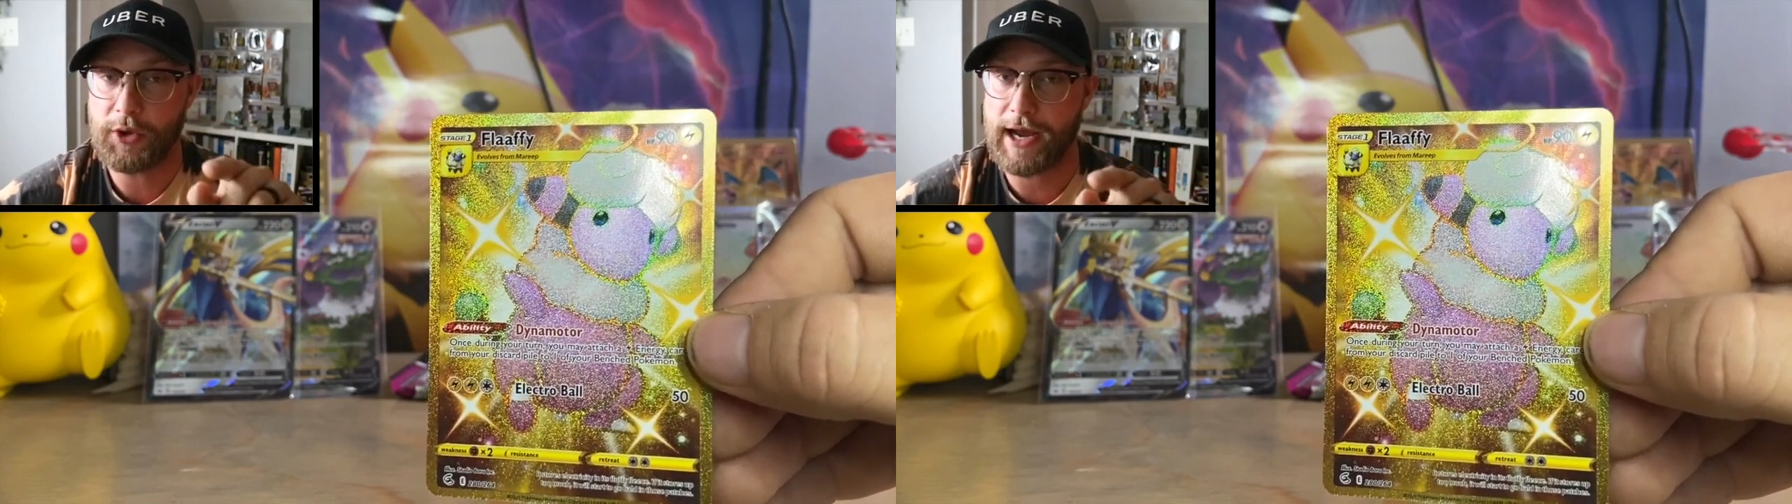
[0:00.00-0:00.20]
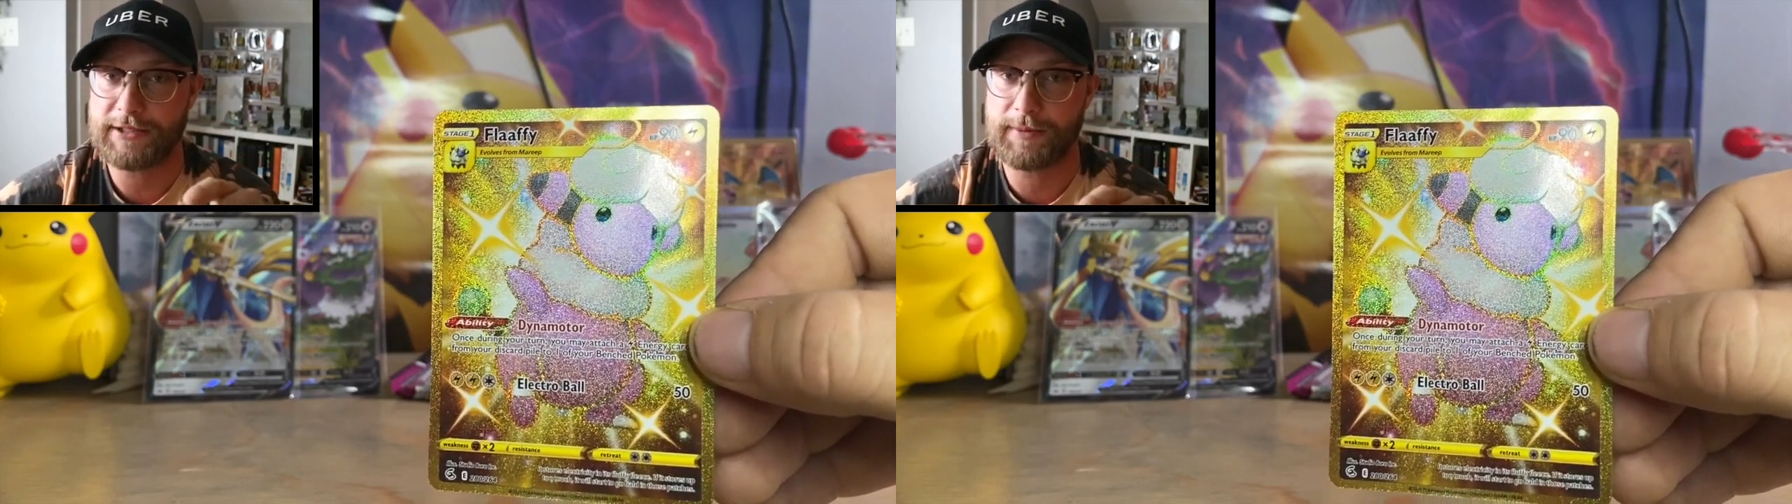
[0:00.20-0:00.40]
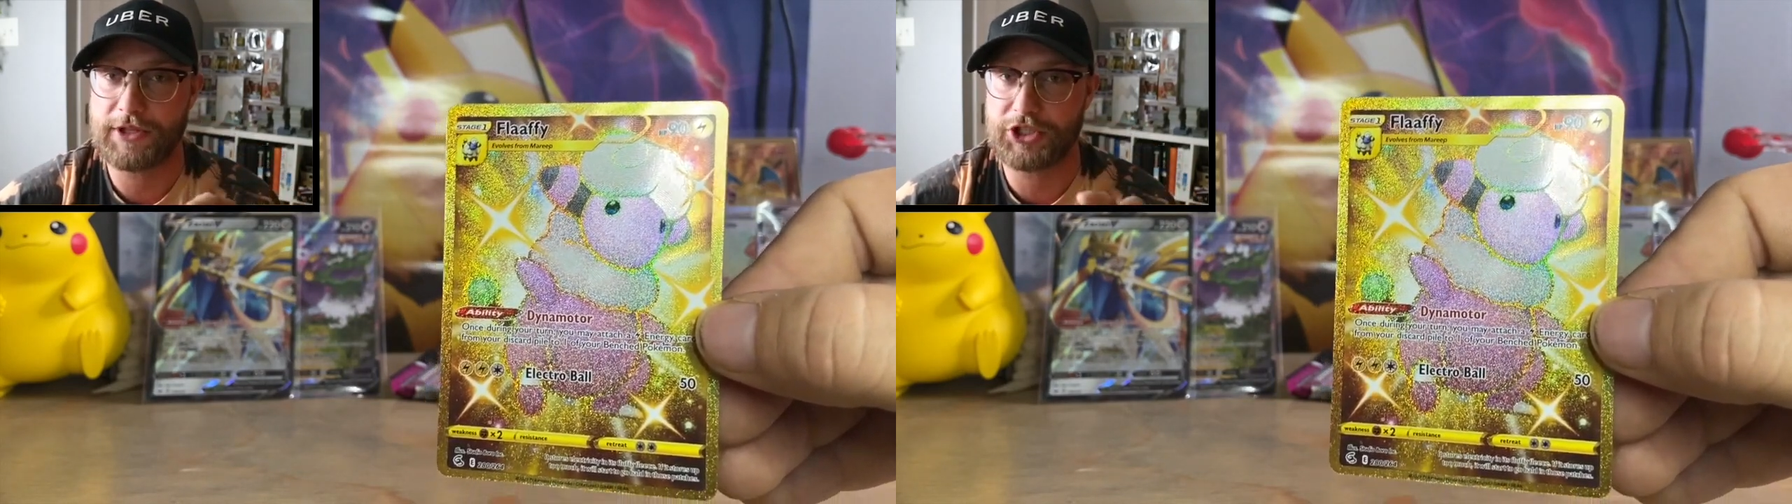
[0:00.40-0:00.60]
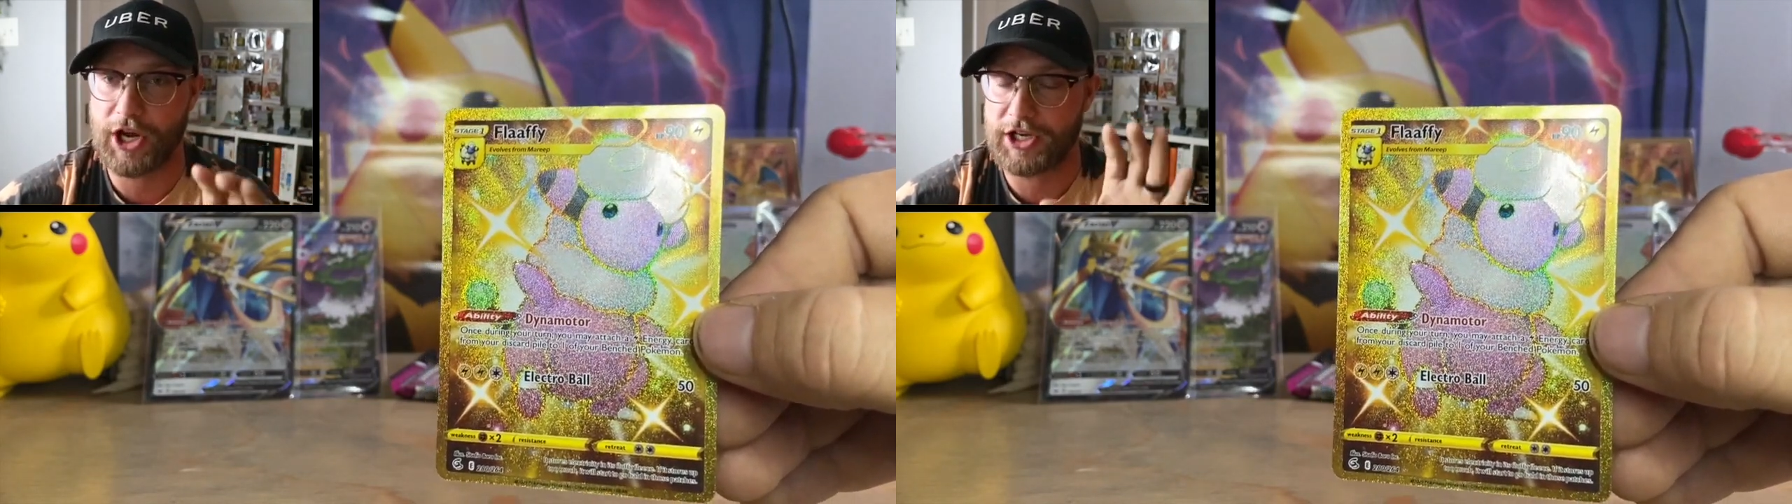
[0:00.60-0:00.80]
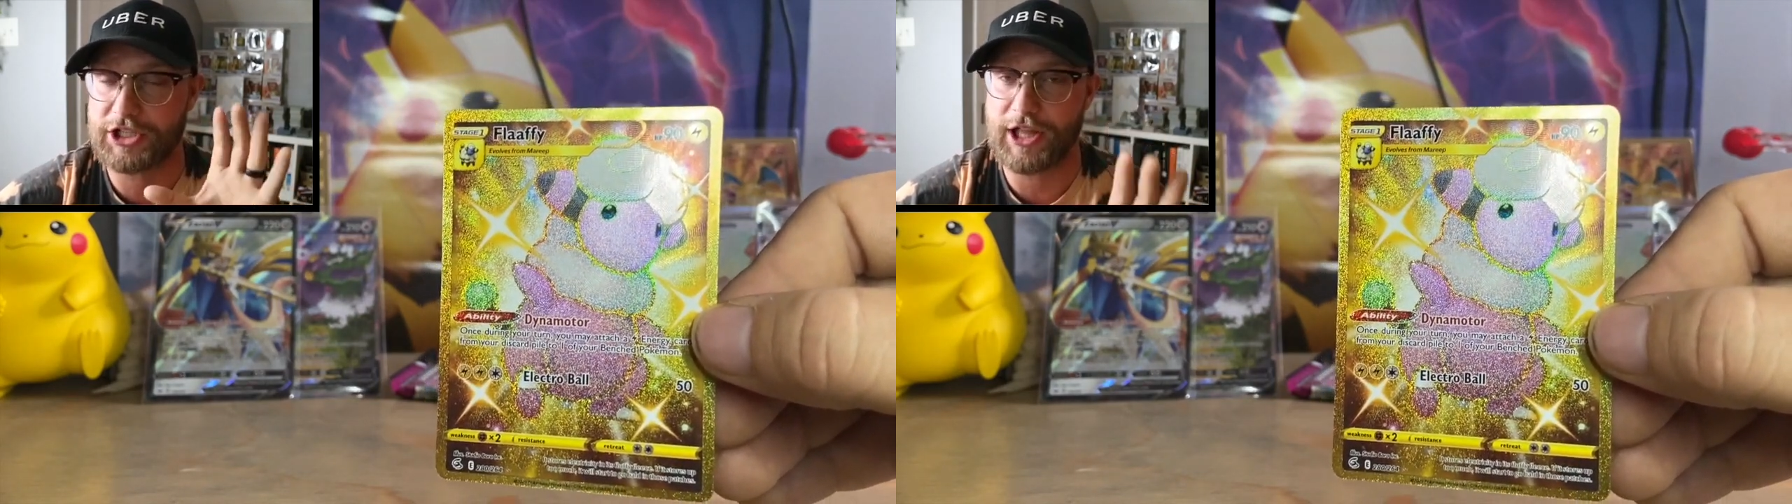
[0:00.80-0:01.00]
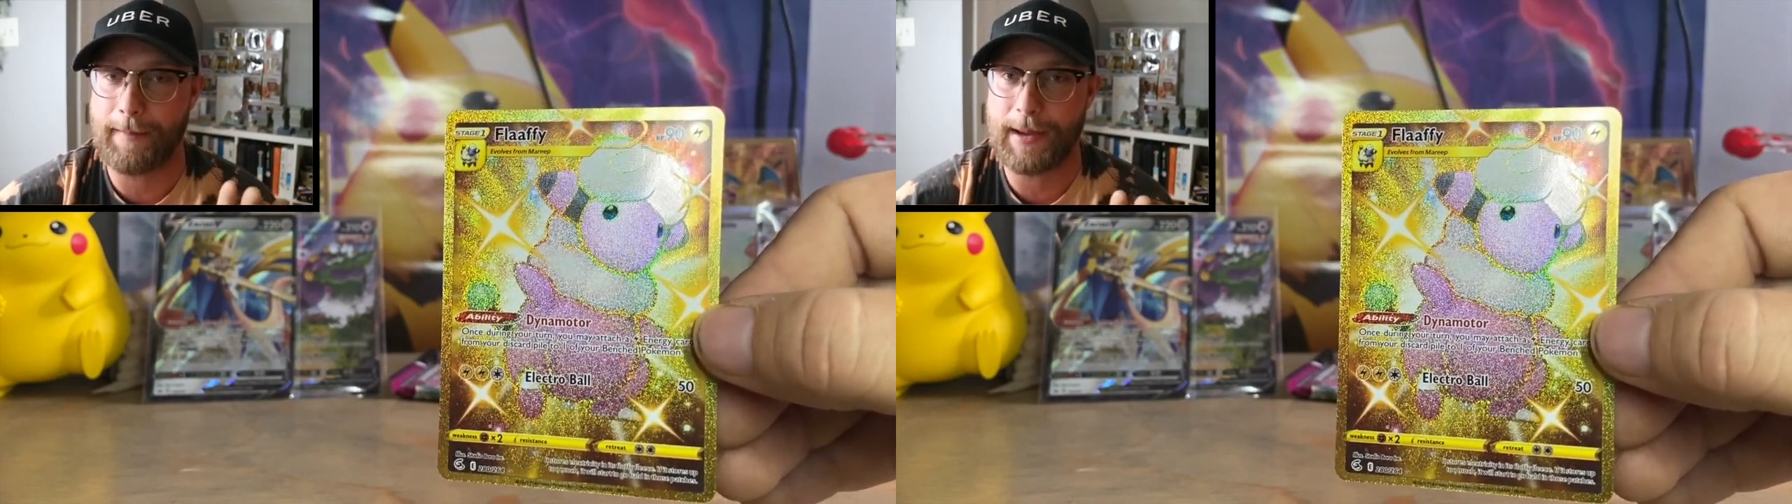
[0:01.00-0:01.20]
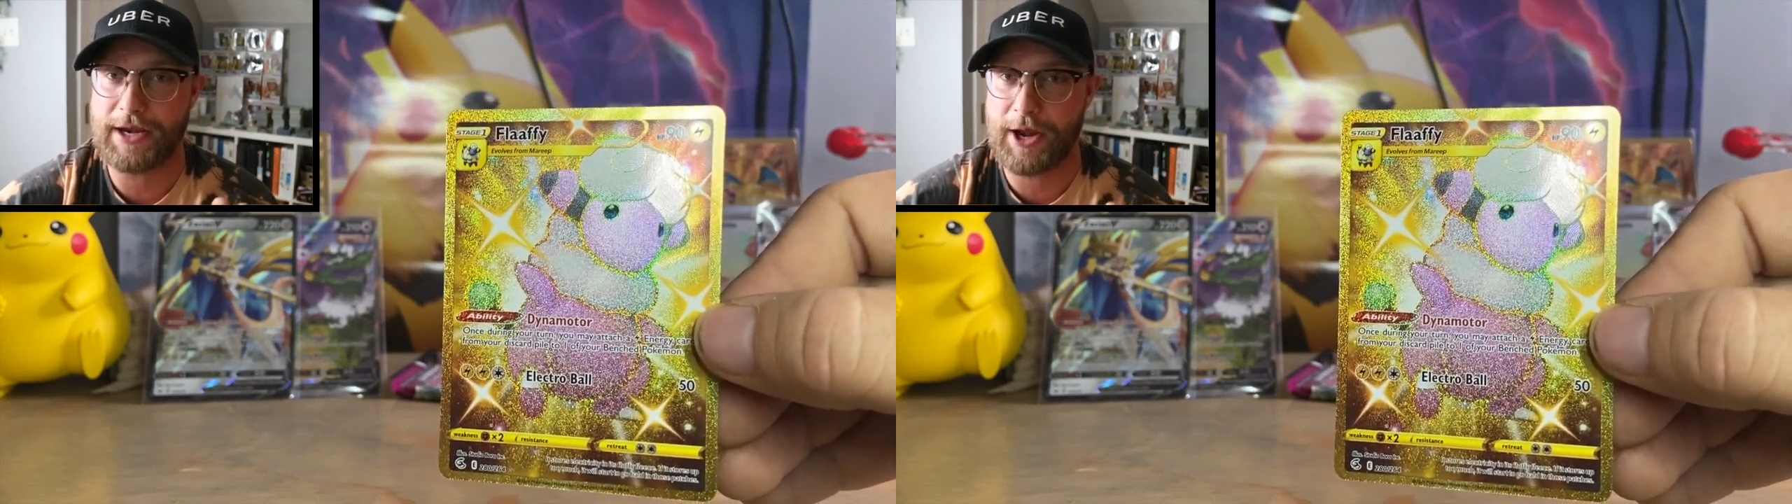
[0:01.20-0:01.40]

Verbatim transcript: guys be the judge. Let me